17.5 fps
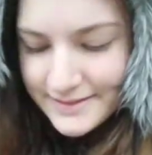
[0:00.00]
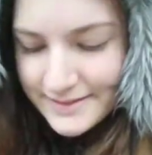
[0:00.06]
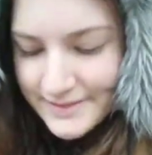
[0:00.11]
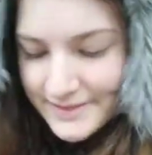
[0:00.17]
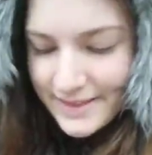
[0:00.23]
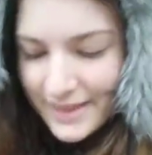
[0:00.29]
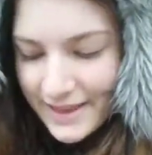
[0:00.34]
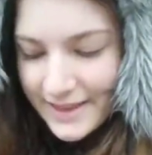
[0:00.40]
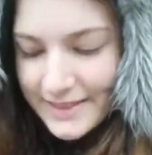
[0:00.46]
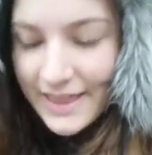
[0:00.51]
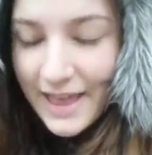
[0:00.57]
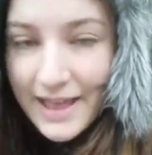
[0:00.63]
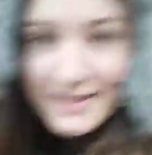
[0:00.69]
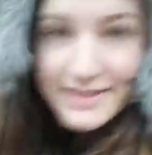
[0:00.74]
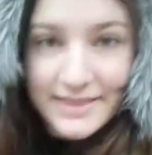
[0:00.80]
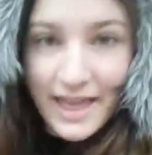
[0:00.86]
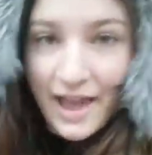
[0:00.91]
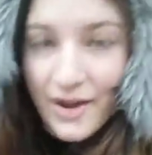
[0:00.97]
think that
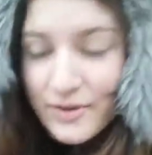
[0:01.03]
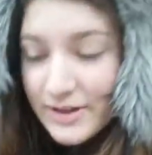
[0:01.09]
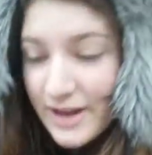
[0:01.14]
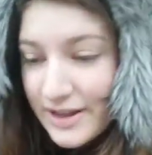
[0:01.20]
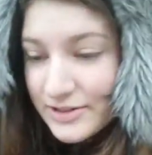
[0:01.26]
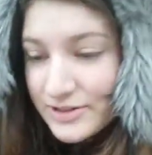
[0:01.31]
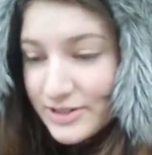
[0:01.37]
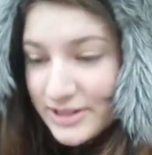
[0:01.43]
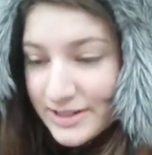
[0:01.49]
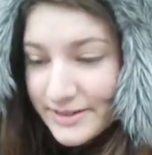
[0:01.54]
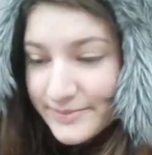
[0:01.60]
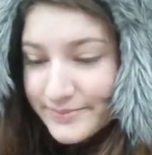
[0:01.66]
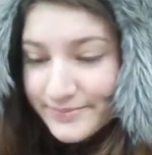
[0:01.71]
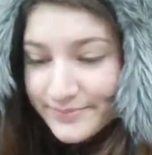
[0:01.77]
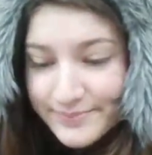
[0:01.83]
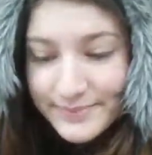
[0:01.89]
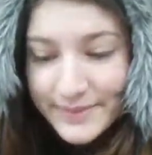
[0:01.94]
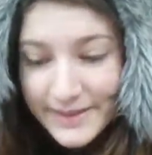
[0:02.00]
that would actually
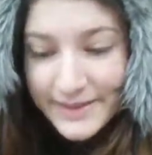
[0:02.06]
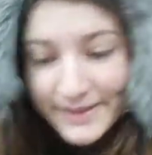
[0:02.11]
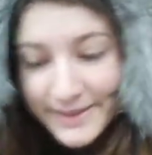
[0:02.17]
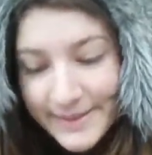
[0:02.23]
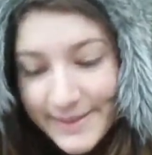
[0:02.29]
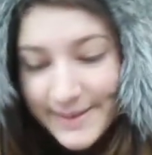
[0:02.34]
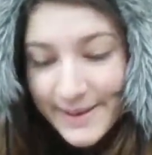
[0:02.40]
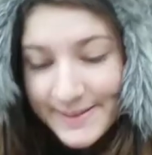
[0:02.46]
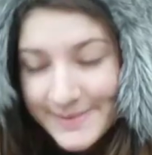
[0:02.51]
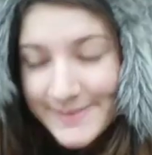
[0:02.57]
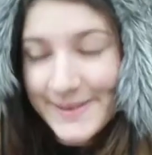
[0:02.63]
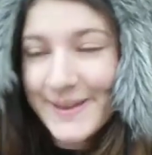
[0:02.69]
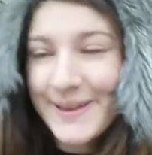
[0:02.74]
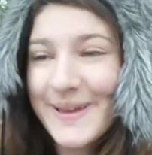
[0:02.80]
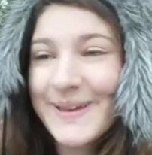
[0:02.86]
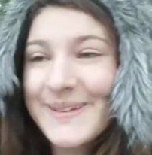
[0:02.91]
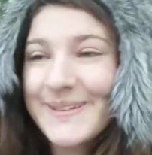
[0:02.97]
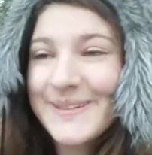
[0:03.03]
be a good
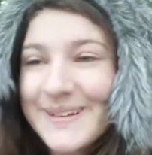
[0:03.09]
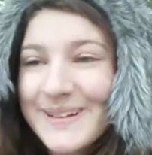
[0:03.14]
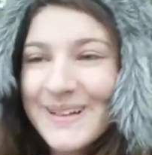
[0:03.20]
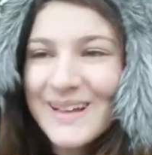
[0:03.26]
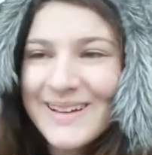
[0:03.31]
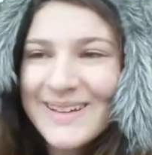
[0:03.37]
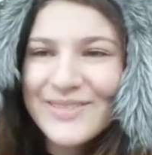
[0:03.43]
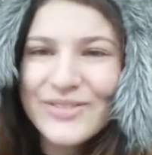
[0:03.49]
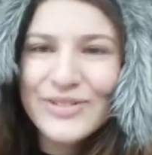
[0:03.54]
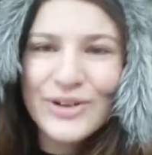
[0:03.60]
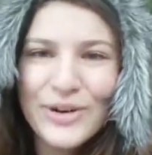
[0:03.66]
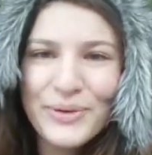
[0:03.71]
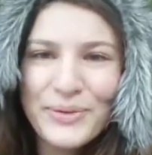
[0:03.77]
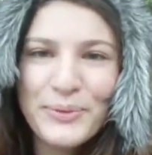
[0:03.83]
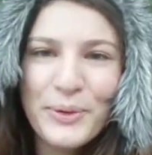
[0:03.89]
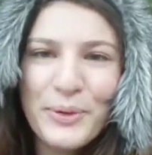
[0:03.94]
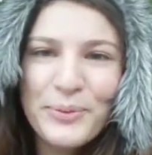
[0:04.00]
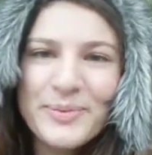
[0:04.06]
idea for a
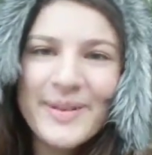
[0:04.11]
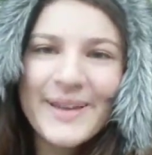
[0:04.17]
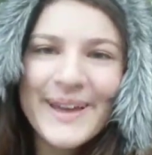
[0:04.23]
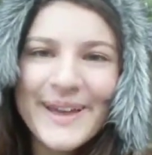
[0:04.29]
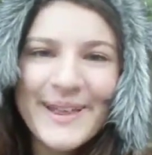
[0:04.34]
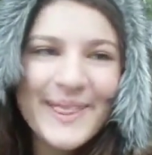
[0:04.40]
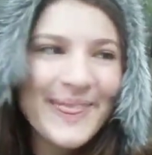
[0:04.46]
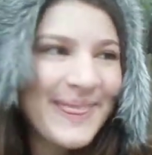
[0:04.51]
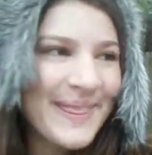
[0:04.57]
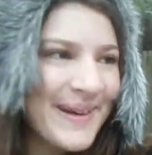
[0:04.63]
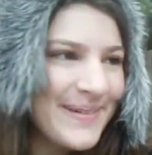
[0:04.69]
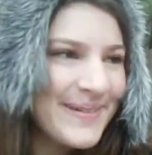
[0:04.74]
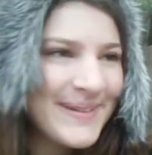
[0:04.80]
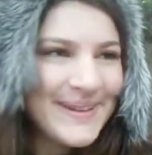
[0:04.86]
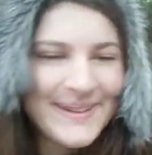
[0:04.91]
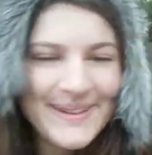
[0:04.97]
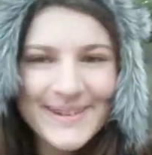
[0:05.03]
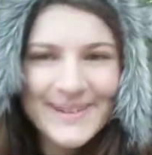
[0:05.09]
role play that we
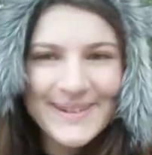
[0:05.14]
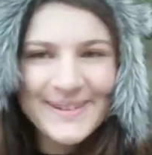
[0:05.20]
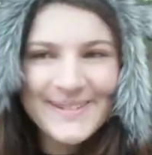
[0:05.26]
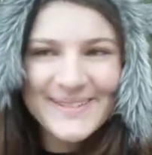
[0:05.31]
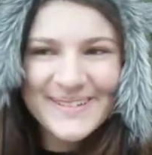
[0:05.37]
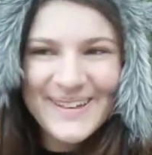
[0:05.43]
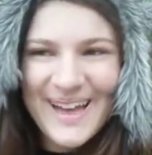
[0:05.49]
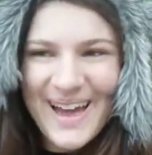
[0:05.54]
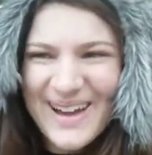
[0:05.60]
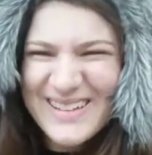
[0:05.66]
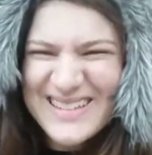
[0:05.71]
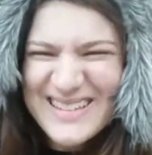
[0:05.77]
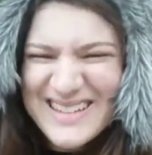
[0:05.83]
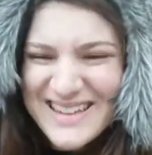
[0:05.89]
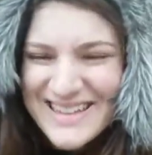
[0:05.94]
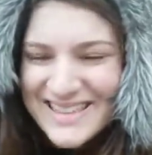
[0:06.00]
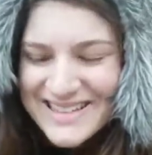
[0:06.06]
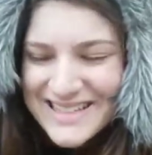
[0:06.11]
could do. I was
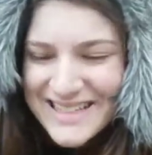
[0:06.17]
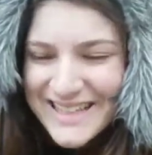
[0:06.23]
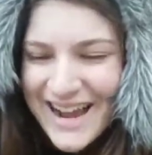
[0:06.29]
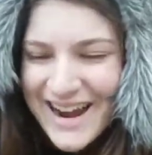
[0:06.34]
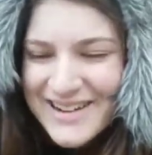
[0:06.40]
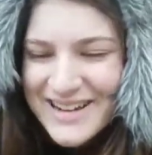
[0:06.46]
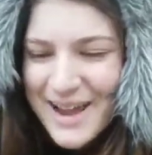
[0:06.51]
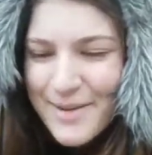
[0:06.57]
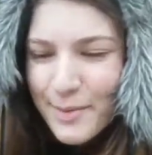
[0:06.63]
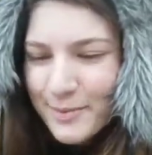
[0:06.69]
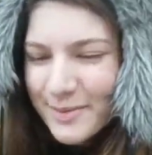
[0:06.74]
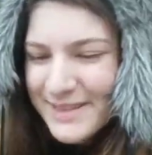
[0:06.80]
thinking this entire time, I'm like,